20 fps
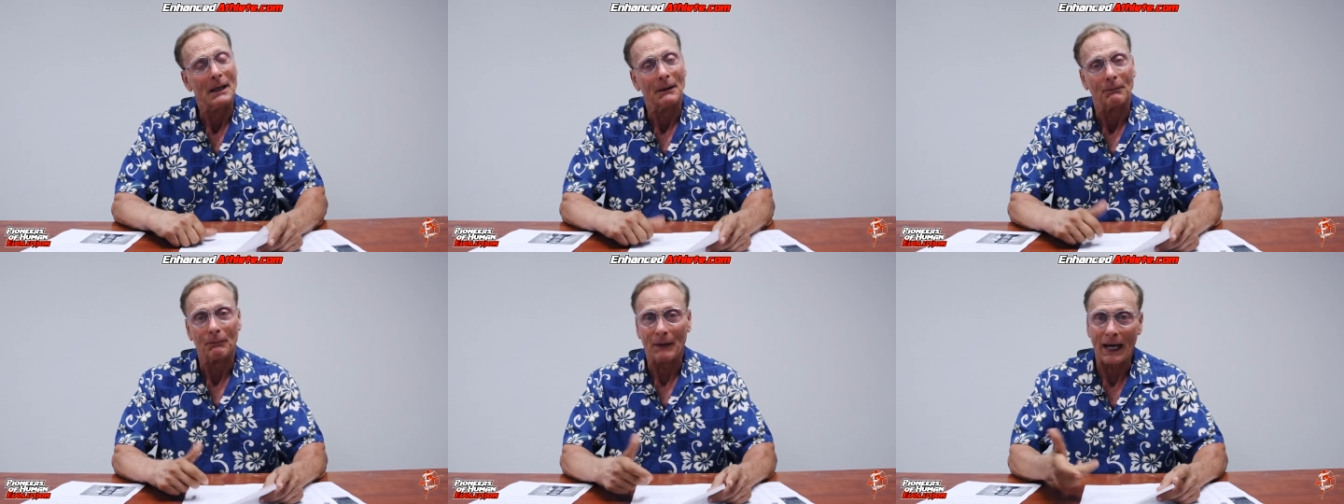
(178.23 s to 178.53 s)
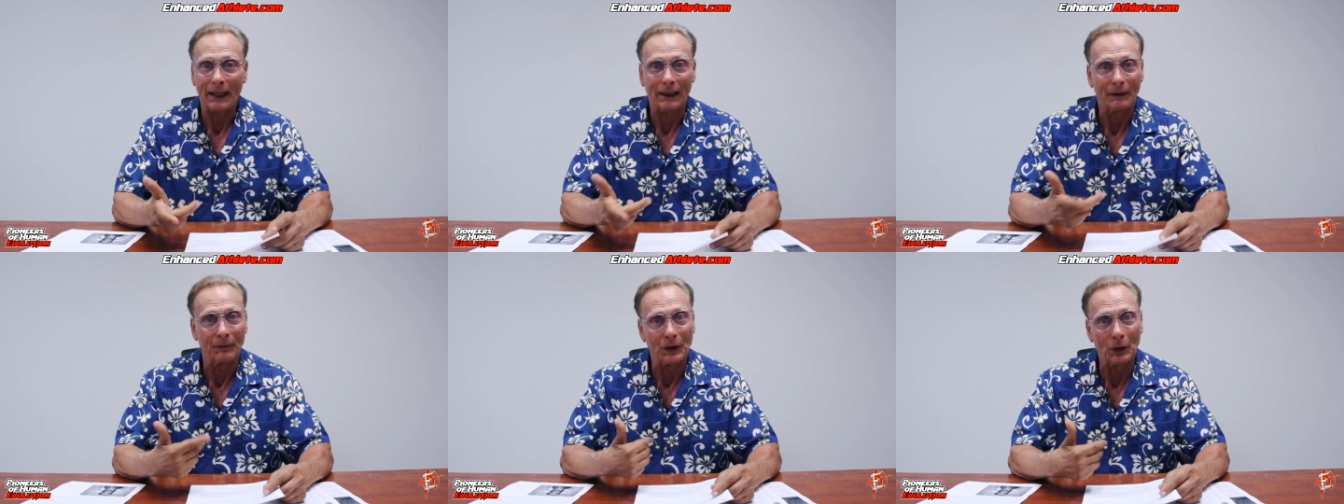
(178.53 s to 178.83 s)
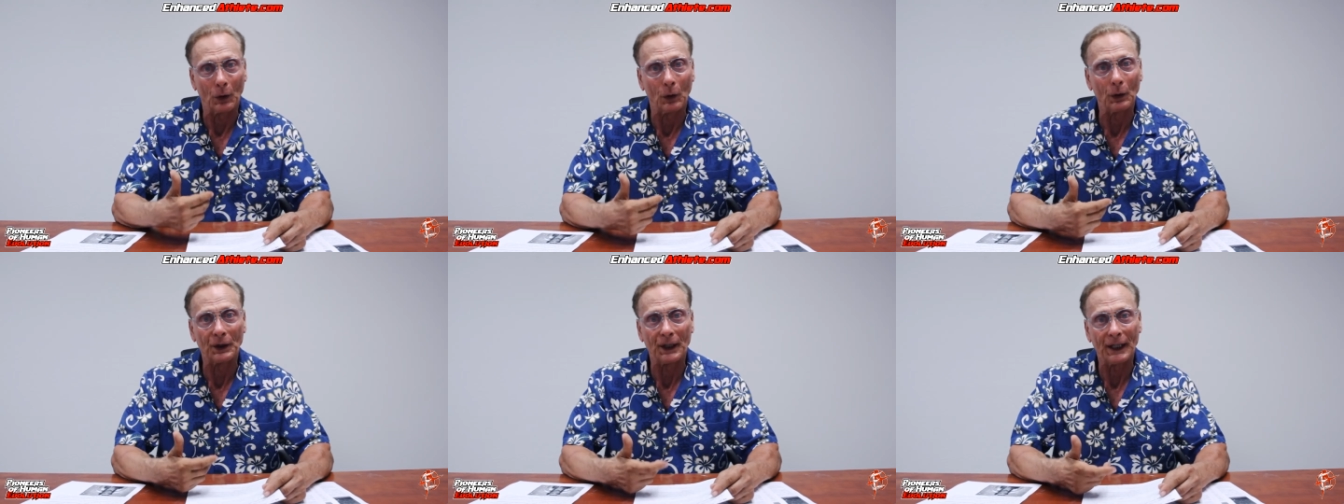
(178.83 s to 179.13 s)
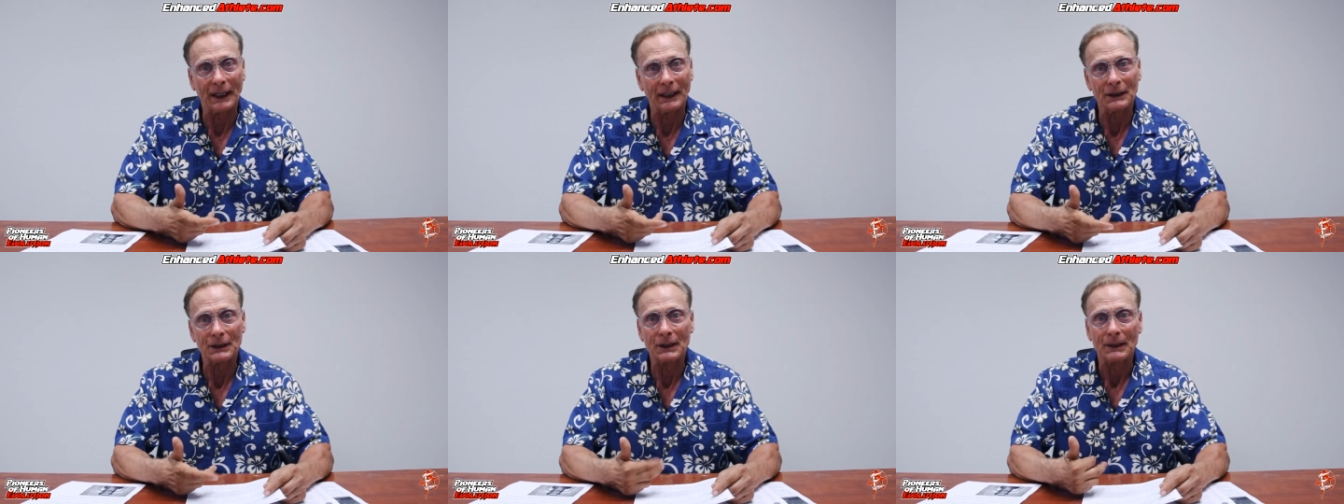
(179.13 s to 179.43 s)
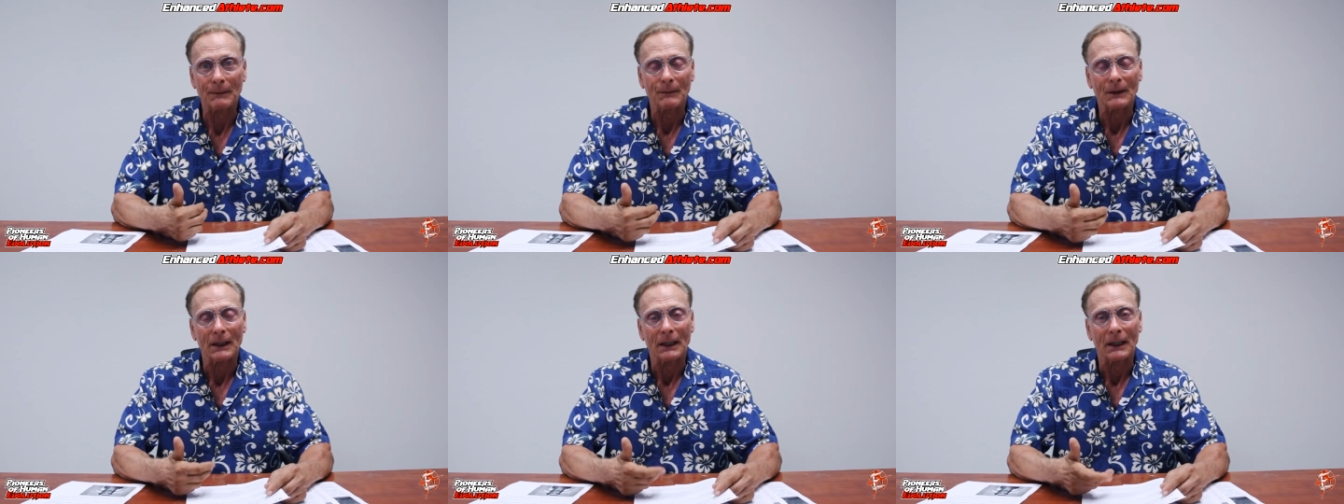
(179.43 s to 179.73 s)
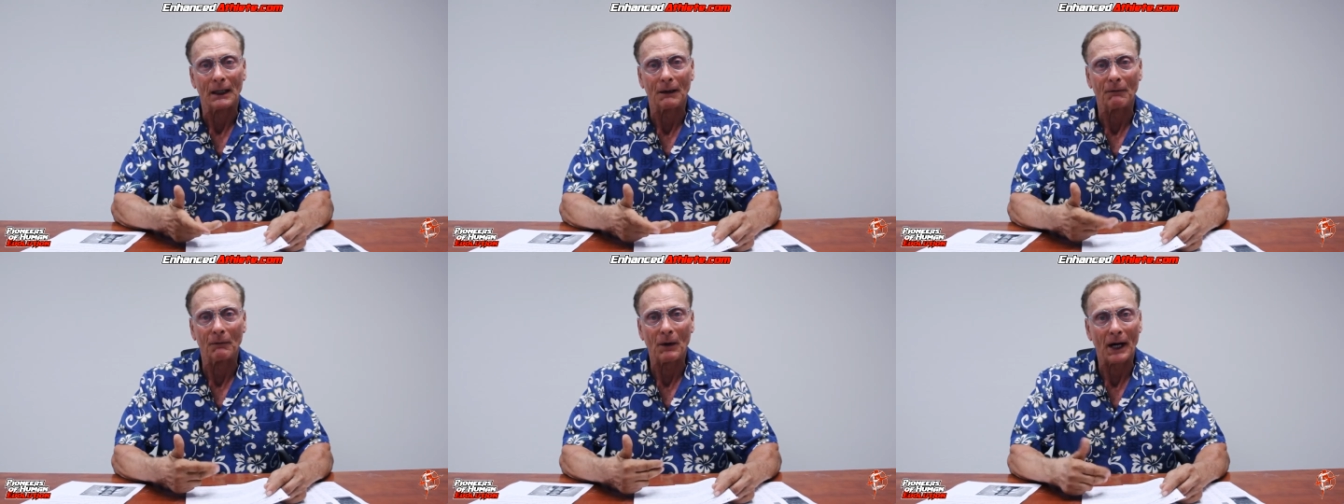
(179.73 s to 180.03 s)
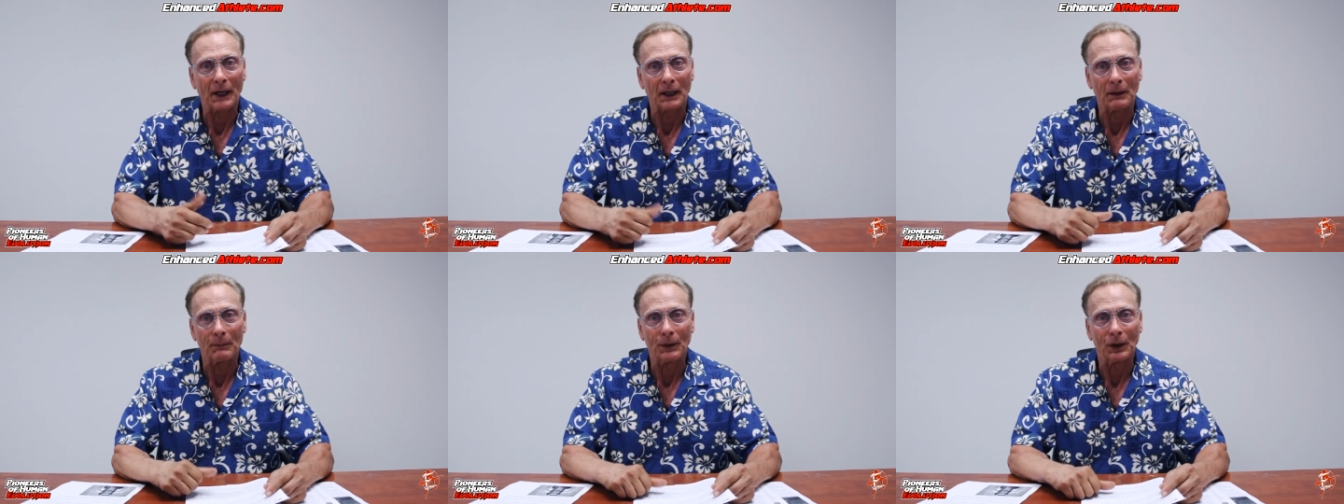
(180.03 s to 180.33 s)
Back in the old days of
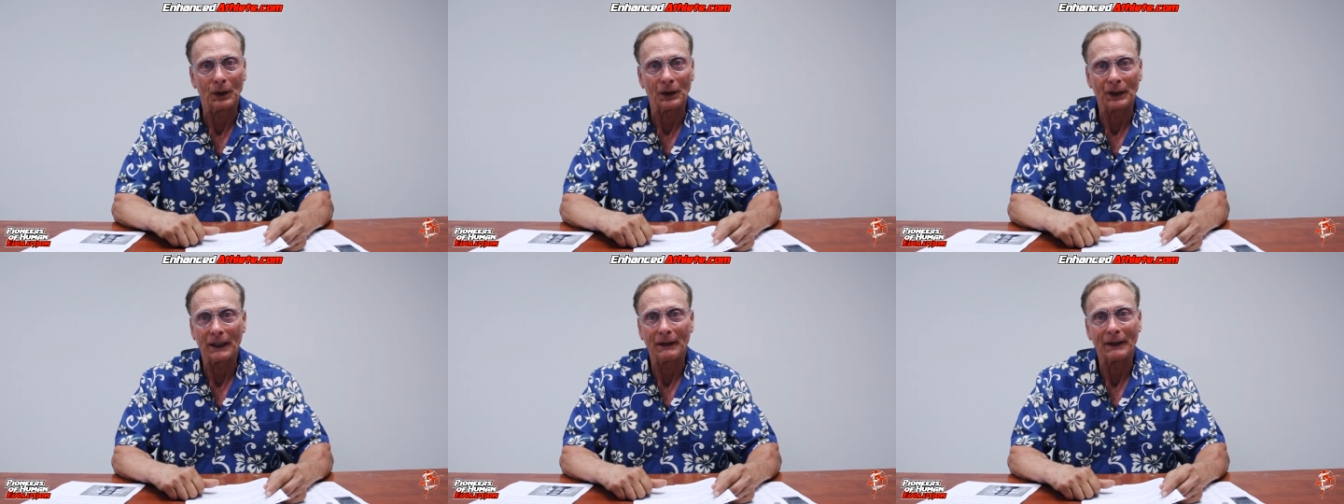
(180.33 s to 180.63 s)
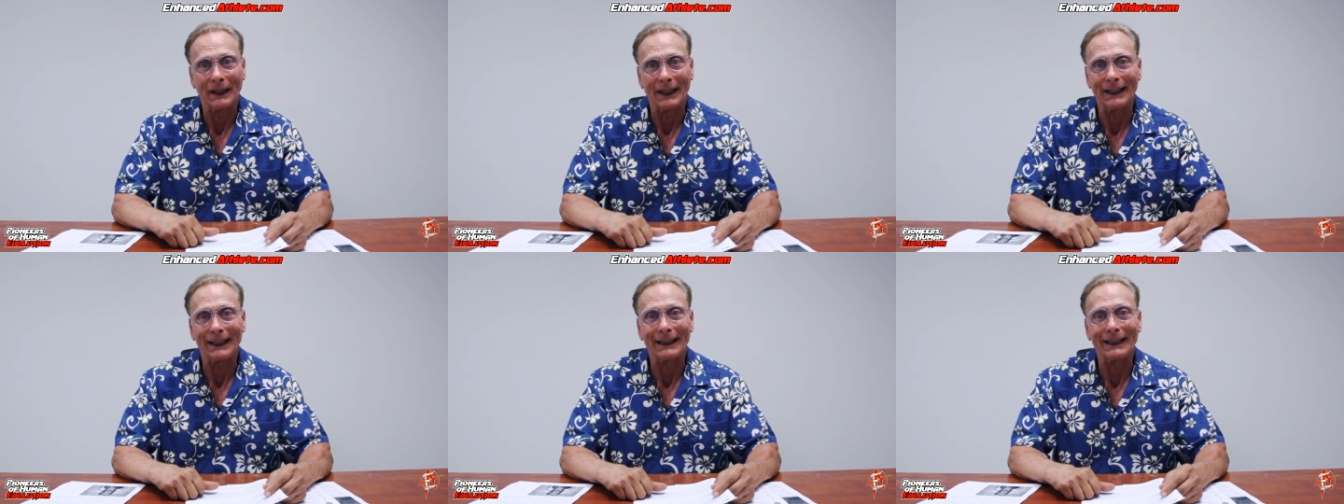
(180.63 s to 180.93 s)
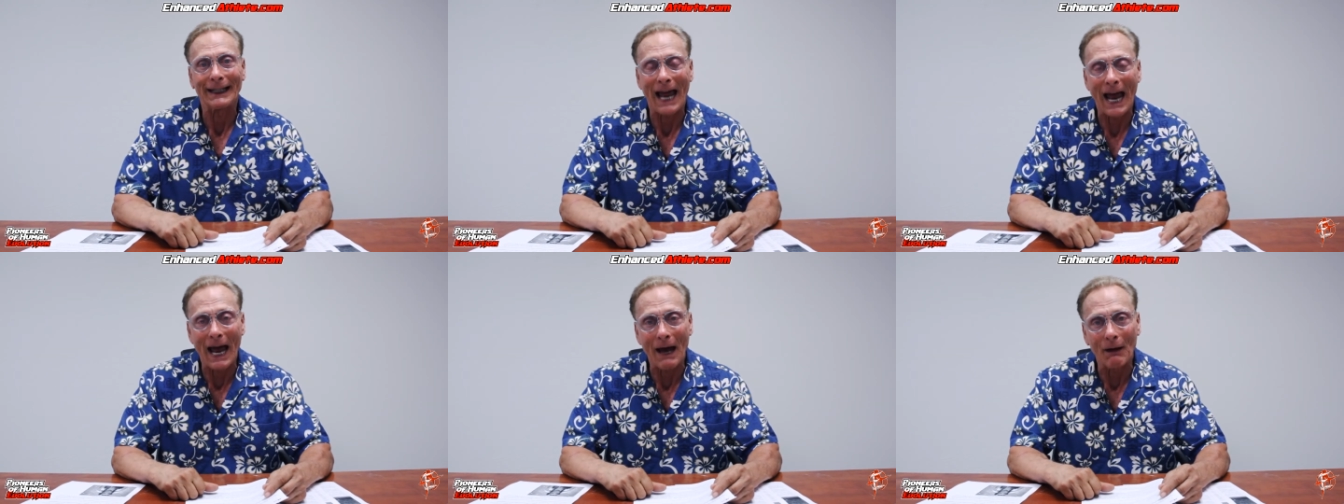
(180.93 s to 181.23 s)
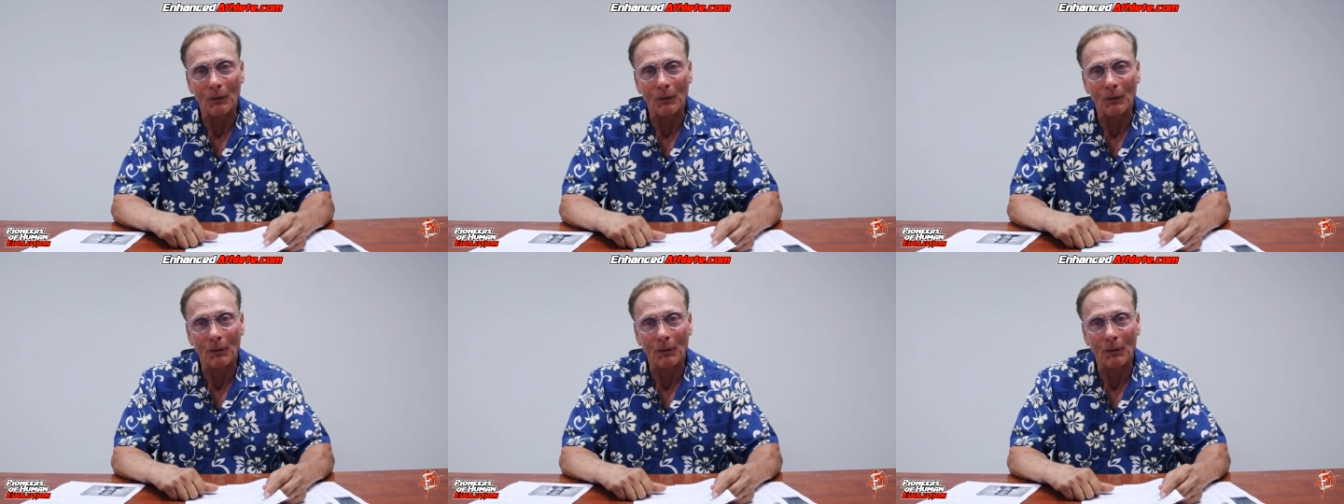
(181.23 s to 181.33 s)
bodybuilding, they didn't have